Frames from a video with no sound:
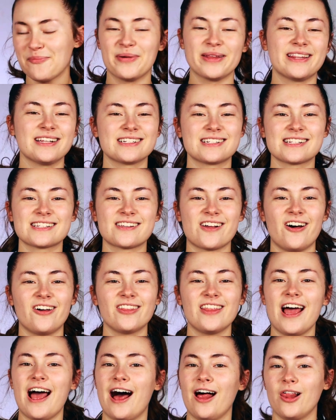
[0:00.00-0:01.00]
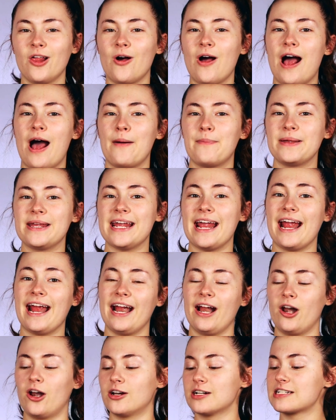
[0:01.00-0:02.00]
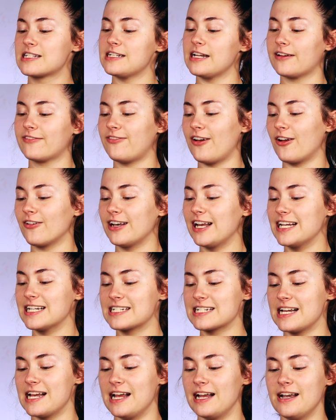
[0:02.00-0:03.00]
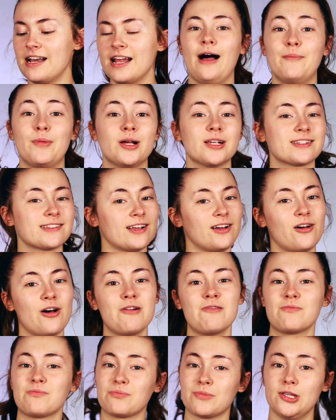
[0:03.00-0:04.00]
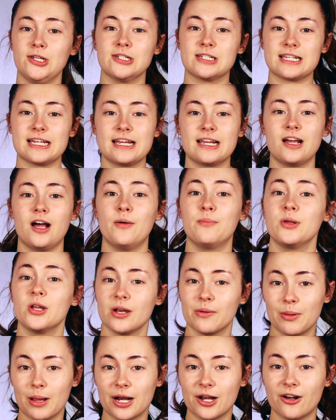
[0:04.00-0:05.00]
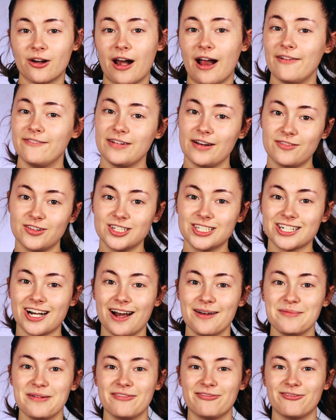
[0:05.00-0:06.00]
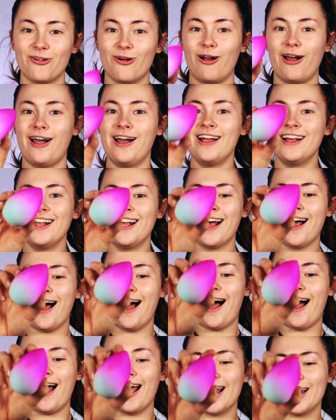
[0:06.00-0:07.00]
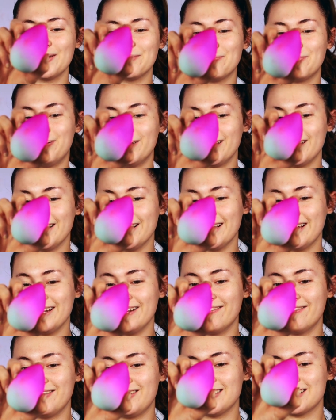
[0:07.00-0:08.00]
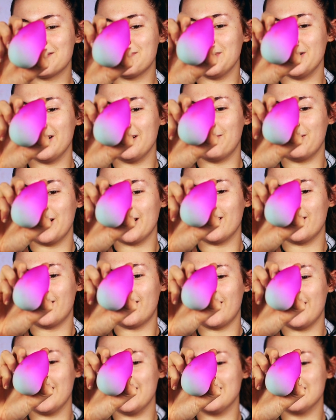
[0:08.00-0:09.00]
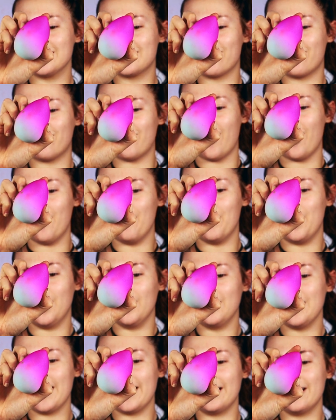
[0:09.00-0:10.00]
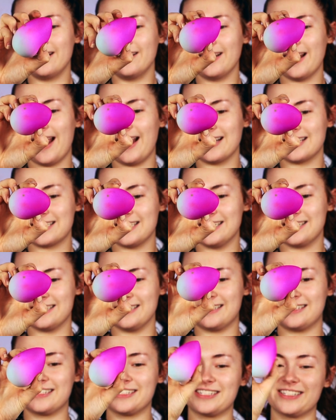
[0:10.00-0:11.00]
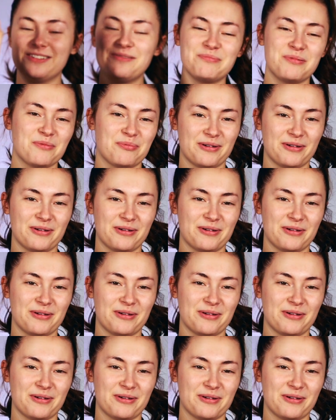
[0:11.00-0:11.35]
but this is called the Hello Happy Air stick foundation. I'm also using a beauty blender I've never tried before. I believe this beauty blender is from Elena Lashes. It's super